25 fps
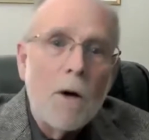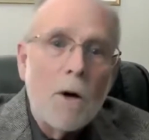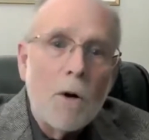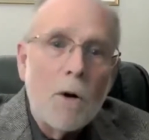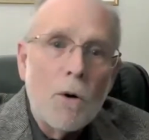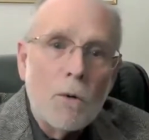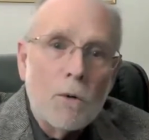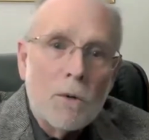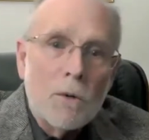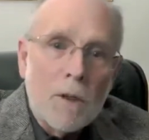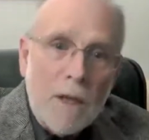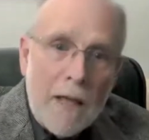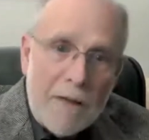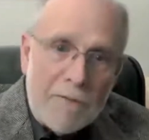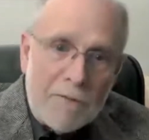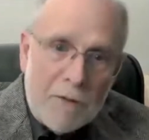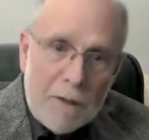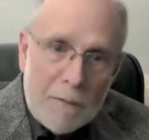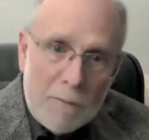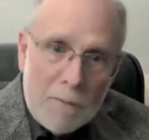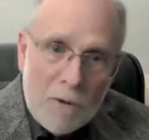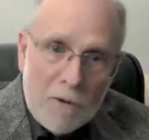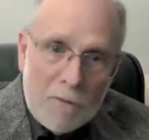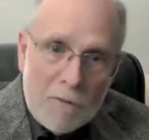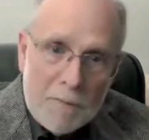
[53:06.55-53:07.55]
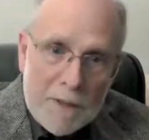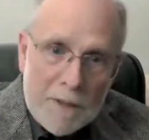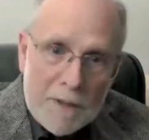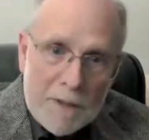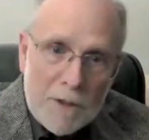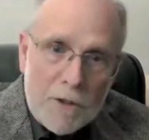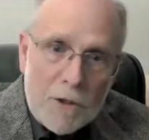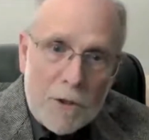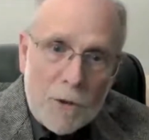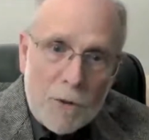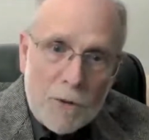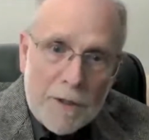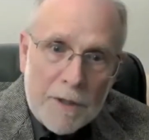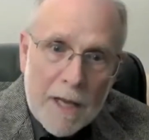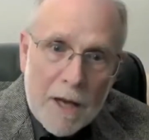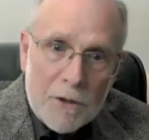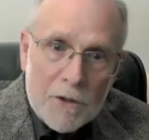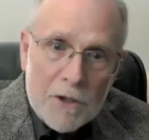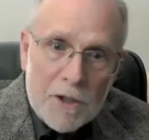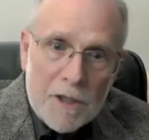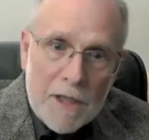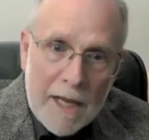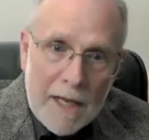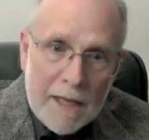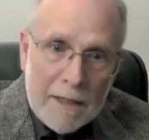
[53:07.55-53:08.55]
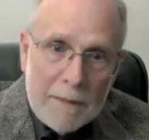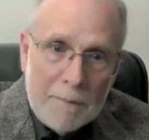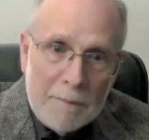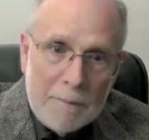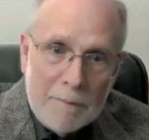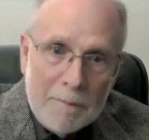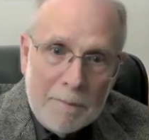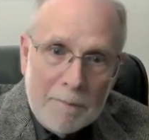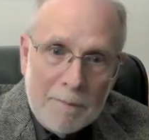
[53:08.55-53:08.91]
who left the movement in 2008